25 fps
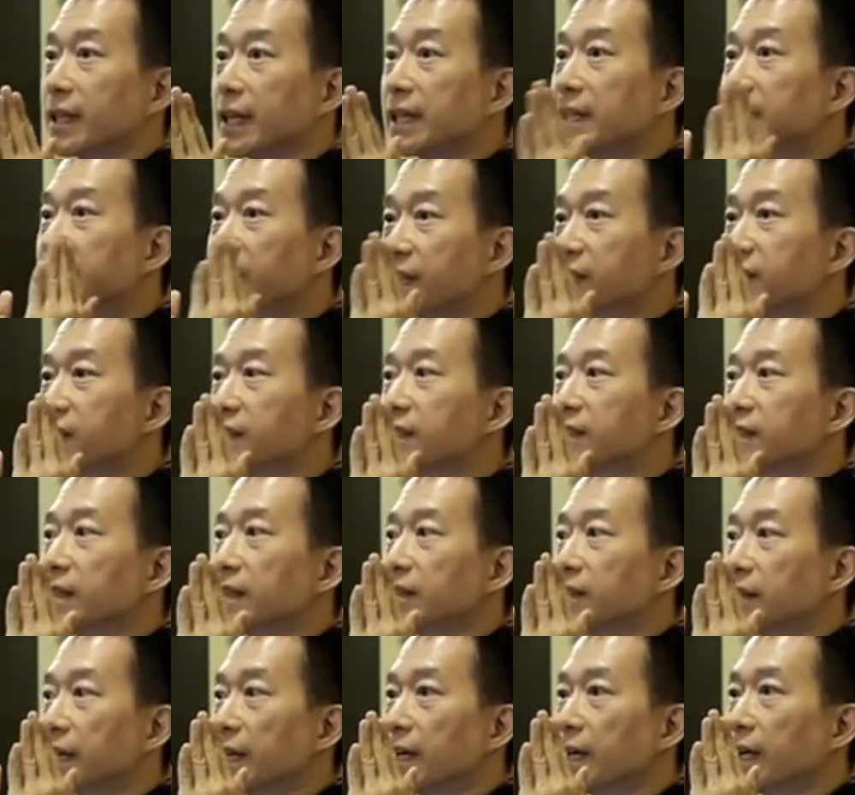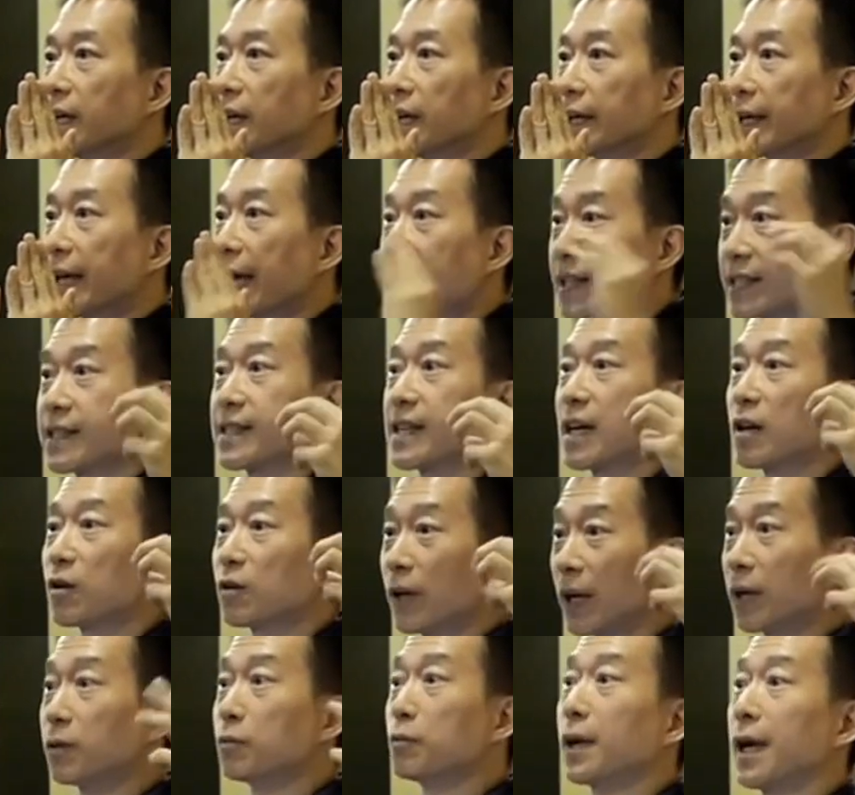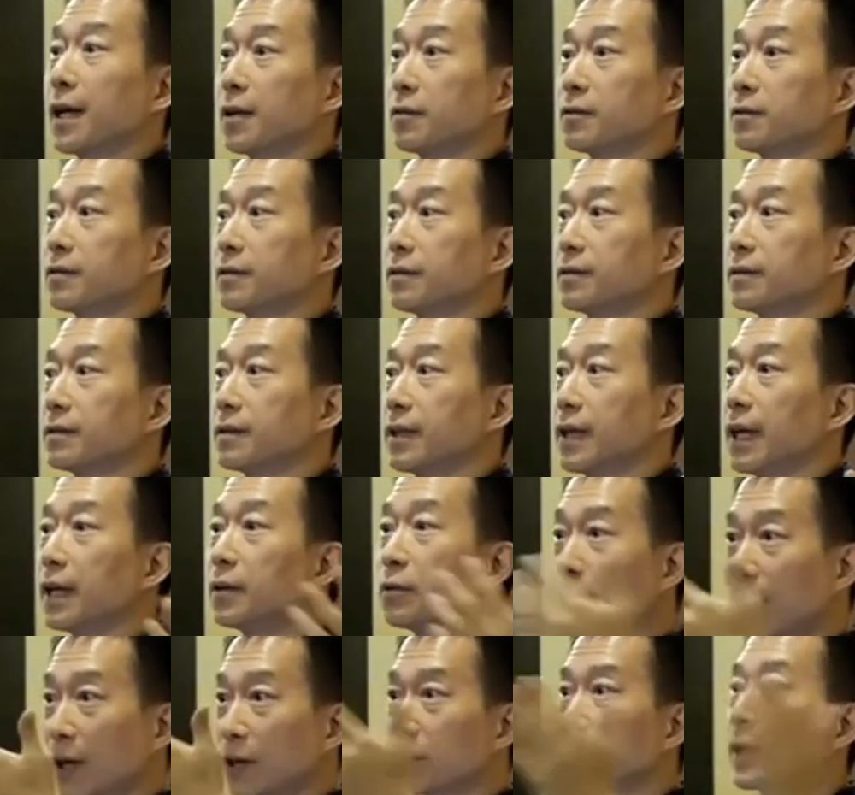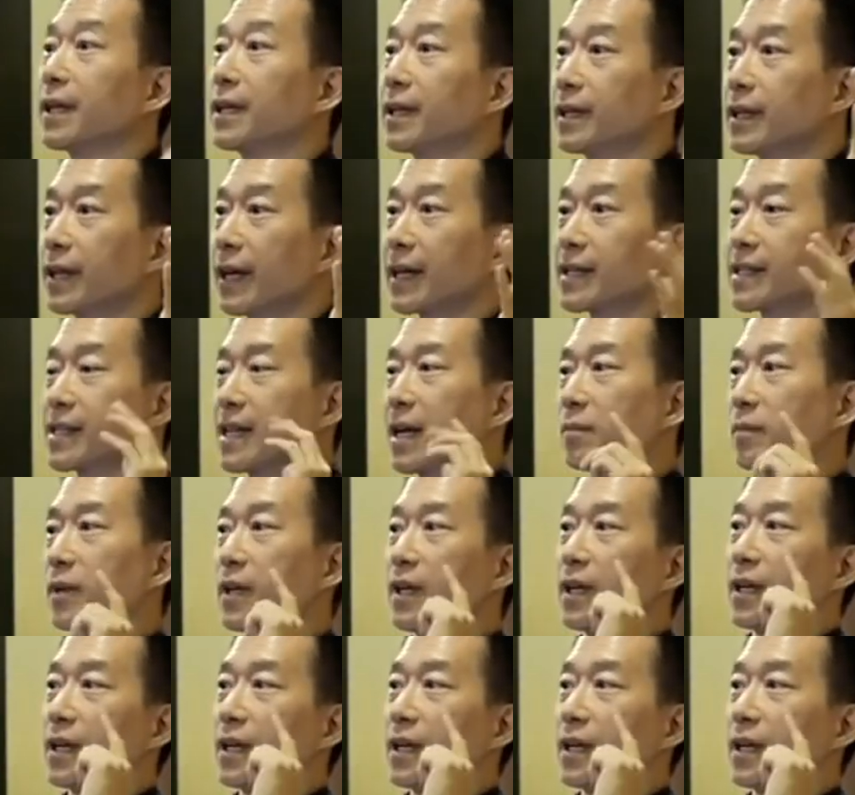It doesn't get sound around it, except